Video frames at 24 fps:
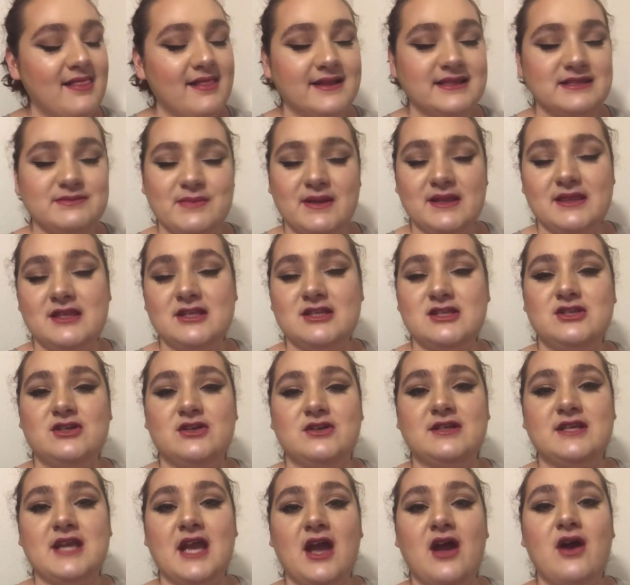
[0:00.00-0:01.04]
Let's make this
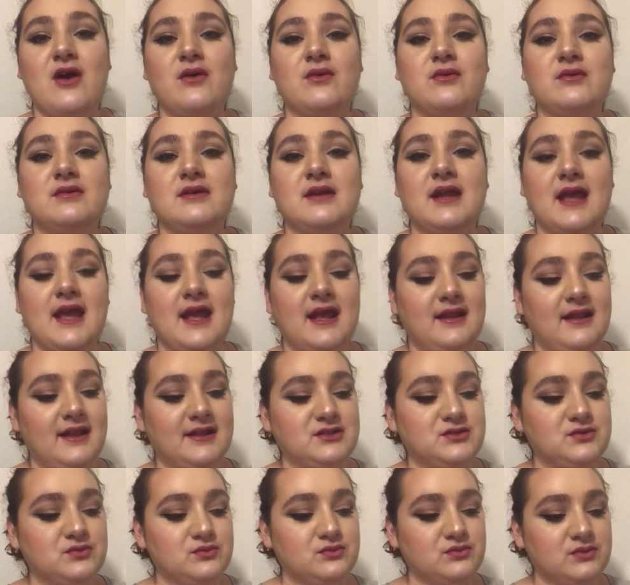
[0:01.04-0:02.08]
year count, and
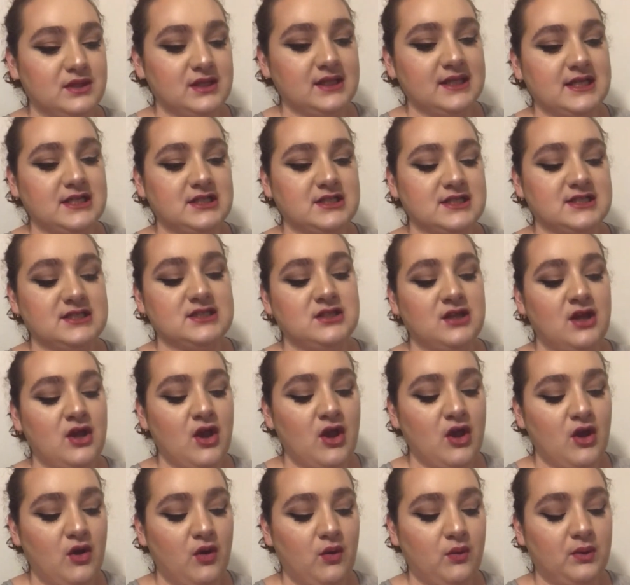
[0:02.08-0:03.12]
let's really just
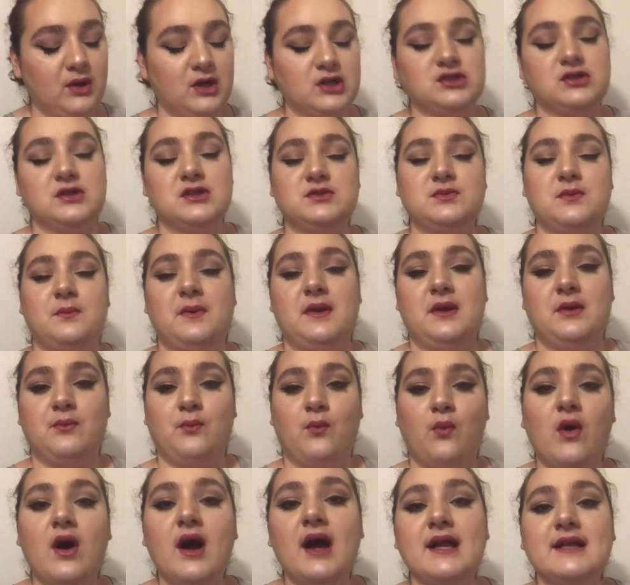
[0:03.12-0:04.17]
work towards what we
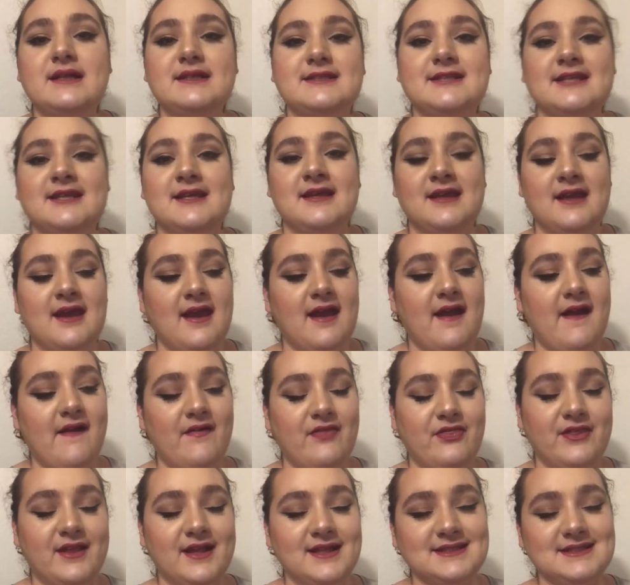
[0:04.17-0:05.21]
want,
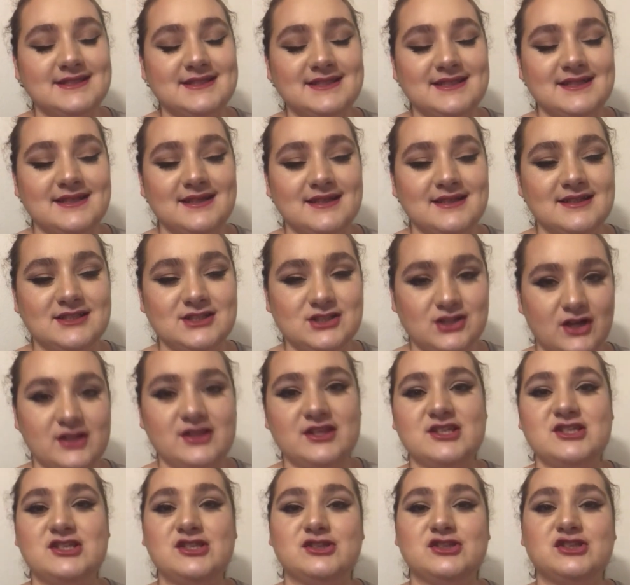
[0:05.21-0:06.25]
and let's
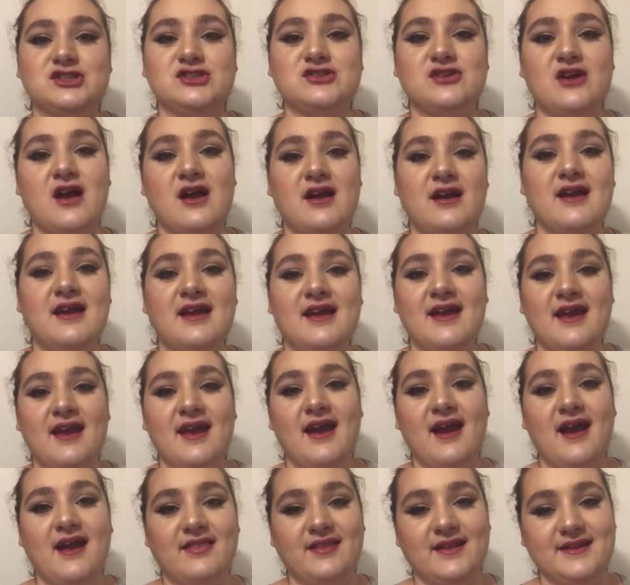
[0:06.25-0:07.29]
start this year strong,
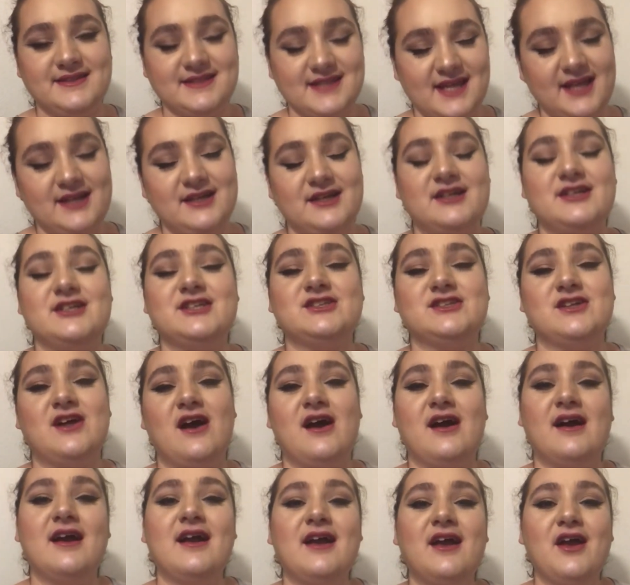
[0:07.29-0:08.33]
and let's end it
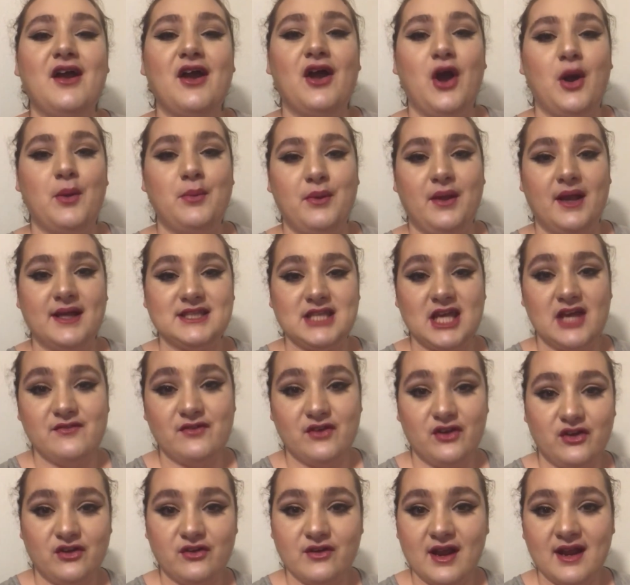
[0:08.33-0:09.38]
strong. I hope you guys
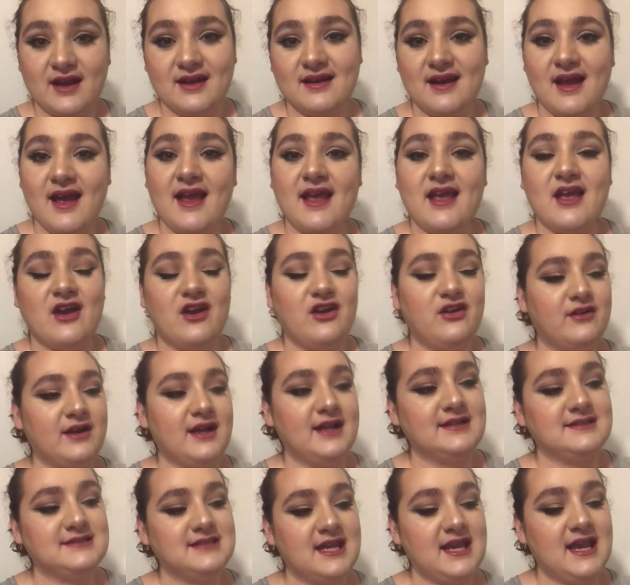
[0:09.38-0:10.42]
have a great night, a
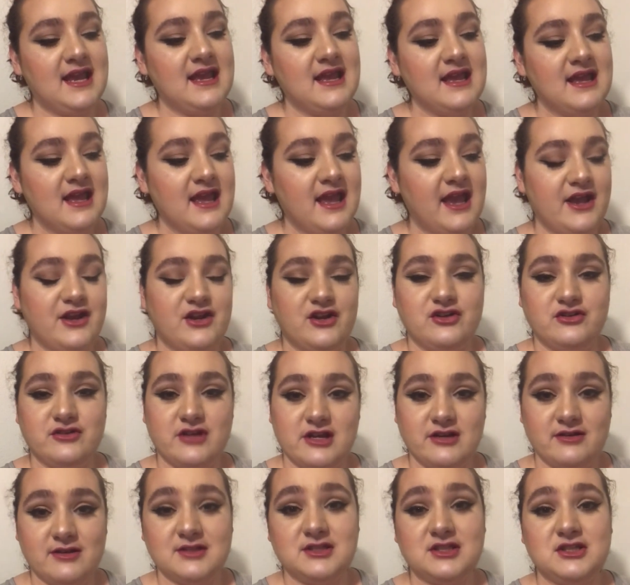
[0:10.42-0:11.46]
great day, and a
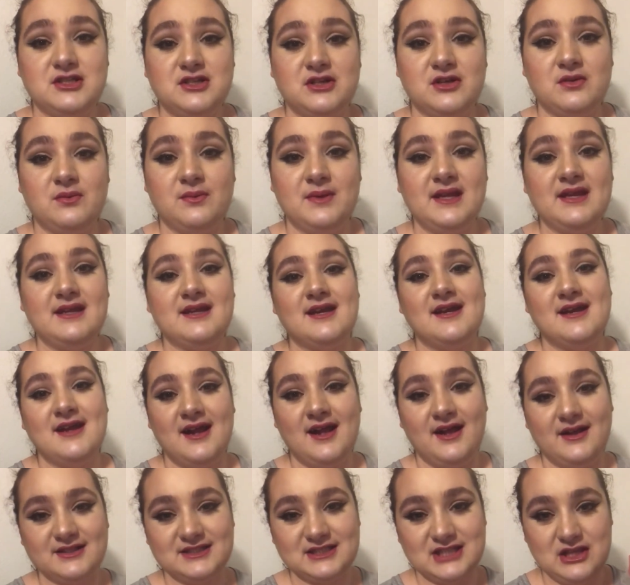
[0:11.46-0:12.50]
great rest of your week.
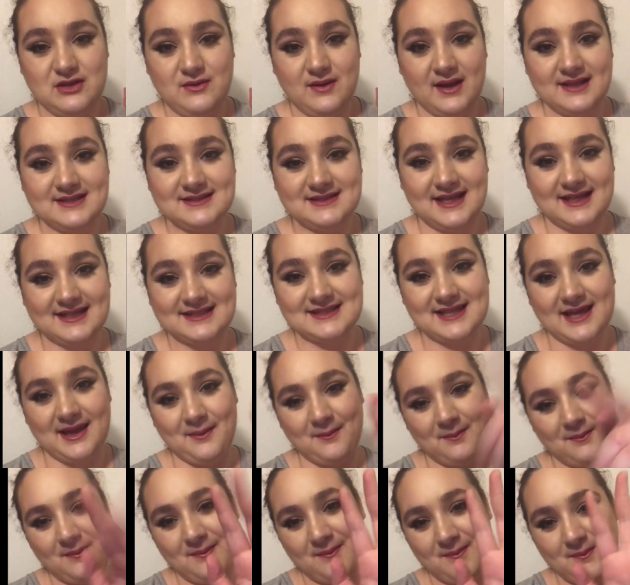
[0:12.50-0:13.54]
I'll see you guys next
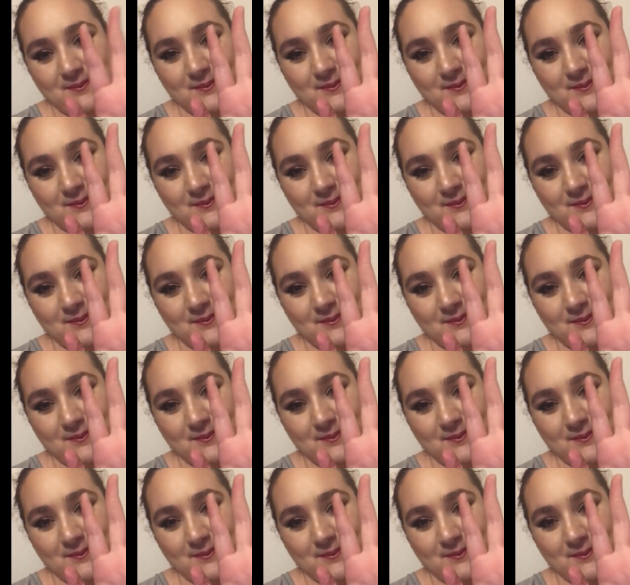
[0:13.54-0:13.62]
time.